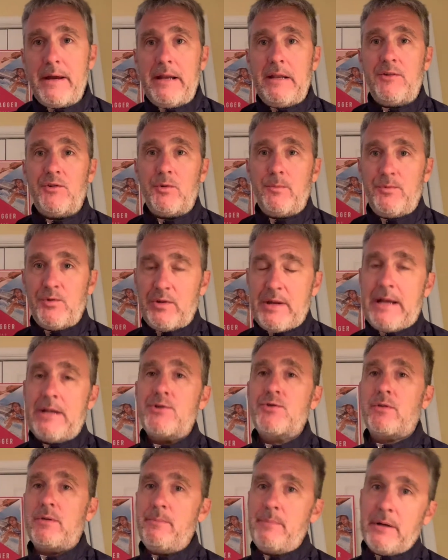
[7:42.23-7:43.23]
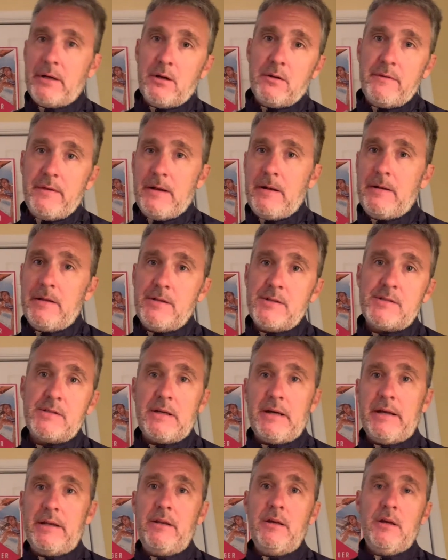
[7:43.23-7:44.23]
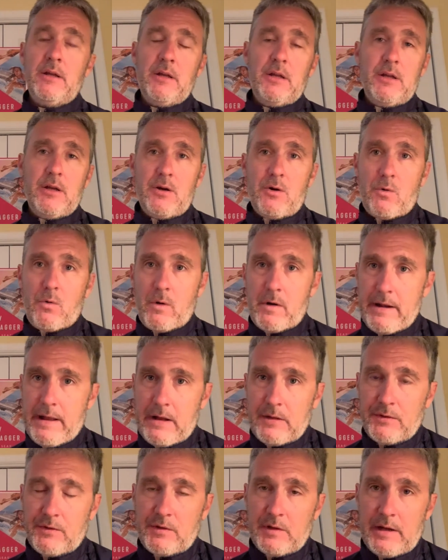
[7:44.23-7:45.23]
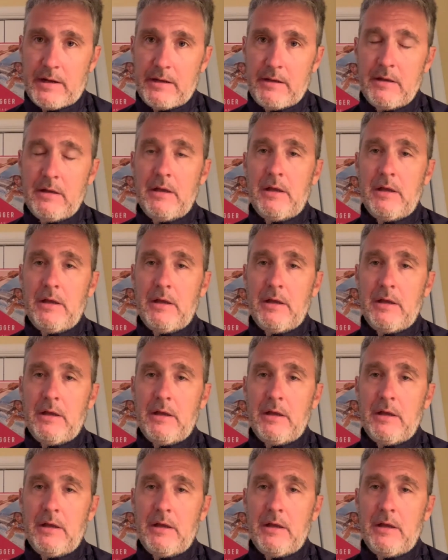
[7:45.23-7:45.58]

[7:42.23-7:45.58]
and it's substantially bigger than an inside or an outside.